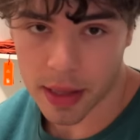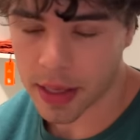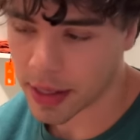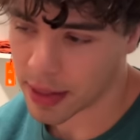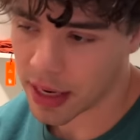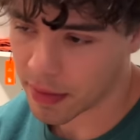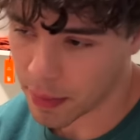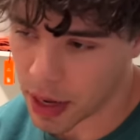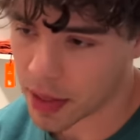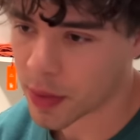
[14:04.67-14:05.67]
Like, is that even
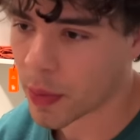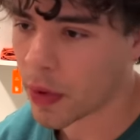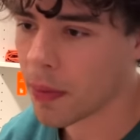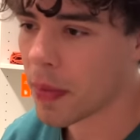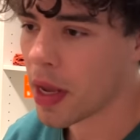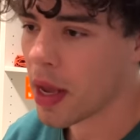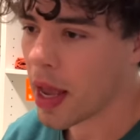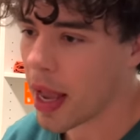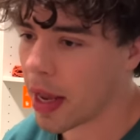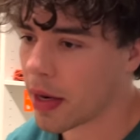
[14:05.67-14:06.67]
possible?
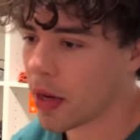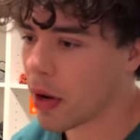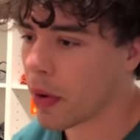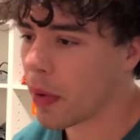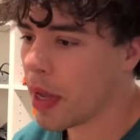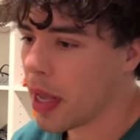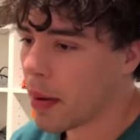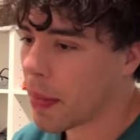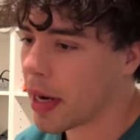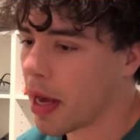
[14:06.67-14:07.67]
And, you know,
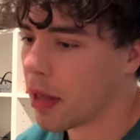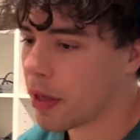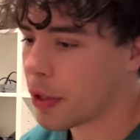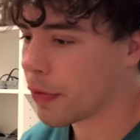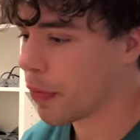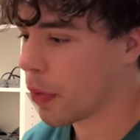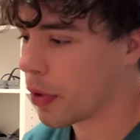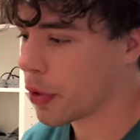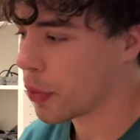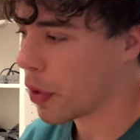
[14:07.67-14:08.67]
my knowledge
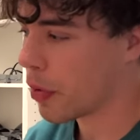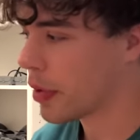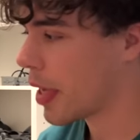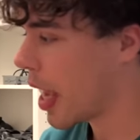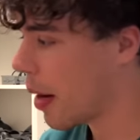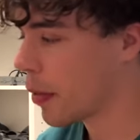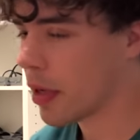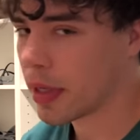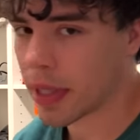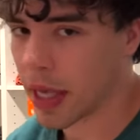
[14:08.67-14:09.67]
for drones,
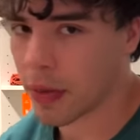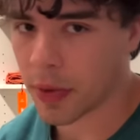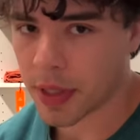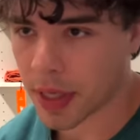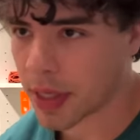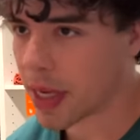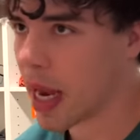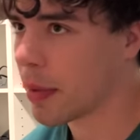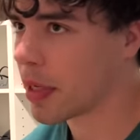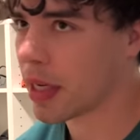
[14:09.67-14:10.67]
cameras, like three sixty
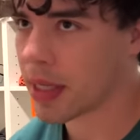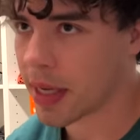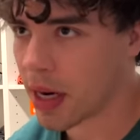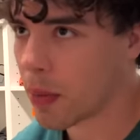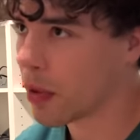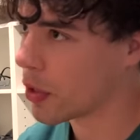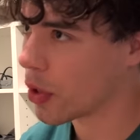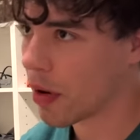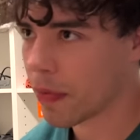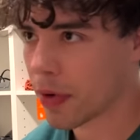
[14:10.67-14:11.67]
cameras, how to set up, what
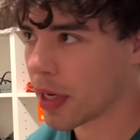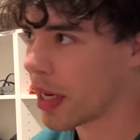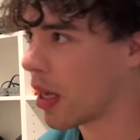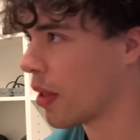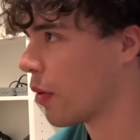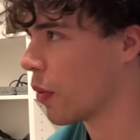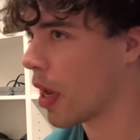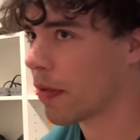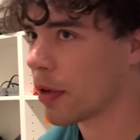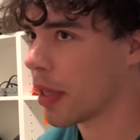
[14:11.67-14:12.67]
software to download,
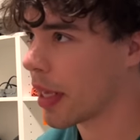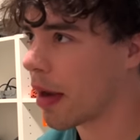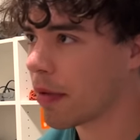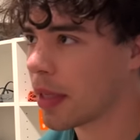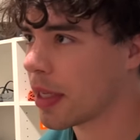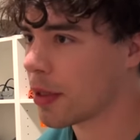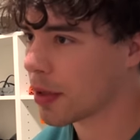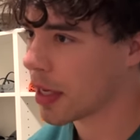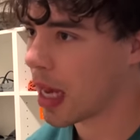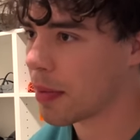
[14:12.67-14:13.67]
whatever, like everything's
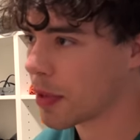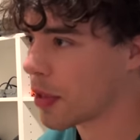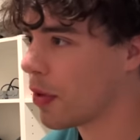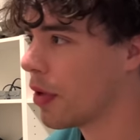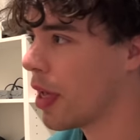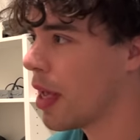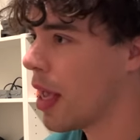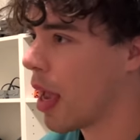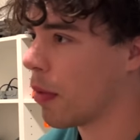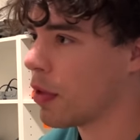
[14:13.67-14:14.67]
just an obstacle.
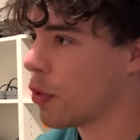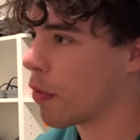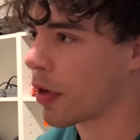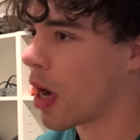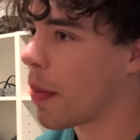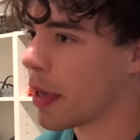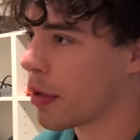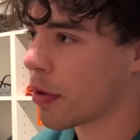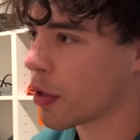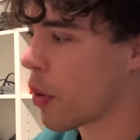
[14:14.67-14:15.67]
And once you overcome it,
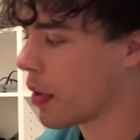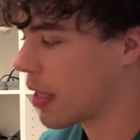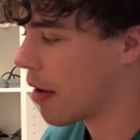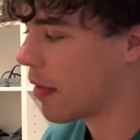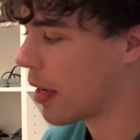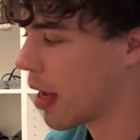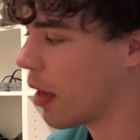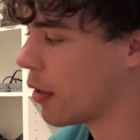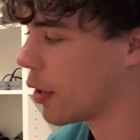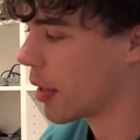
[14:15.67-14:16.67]
you just always have that
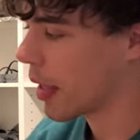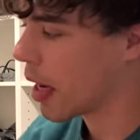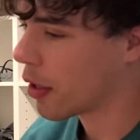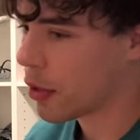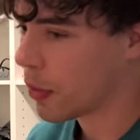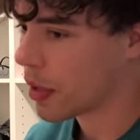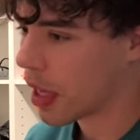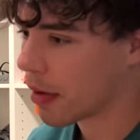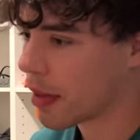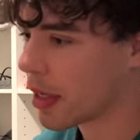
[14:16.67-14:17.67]
knowledge on like how to do a
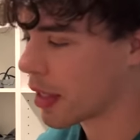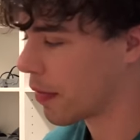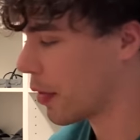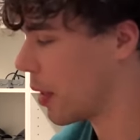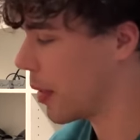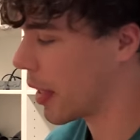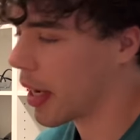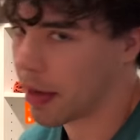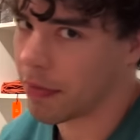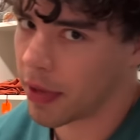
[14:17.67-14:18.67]
lot of things. Like, for example, like I
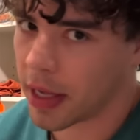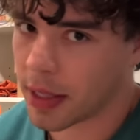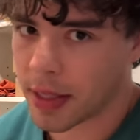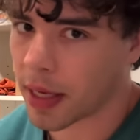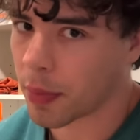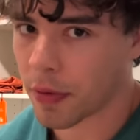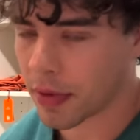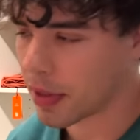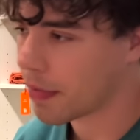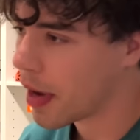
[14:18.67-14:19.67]
can fly this thing
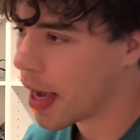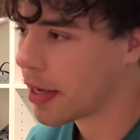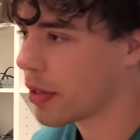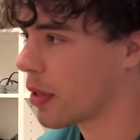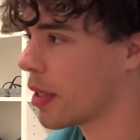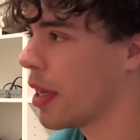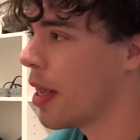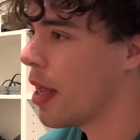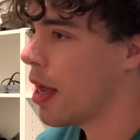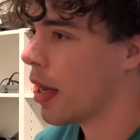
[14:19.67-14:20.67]
perfectly fine, just
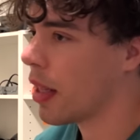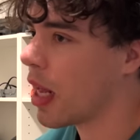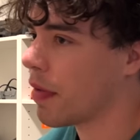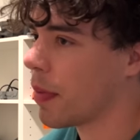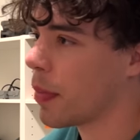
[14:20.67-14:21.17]
a lot of it.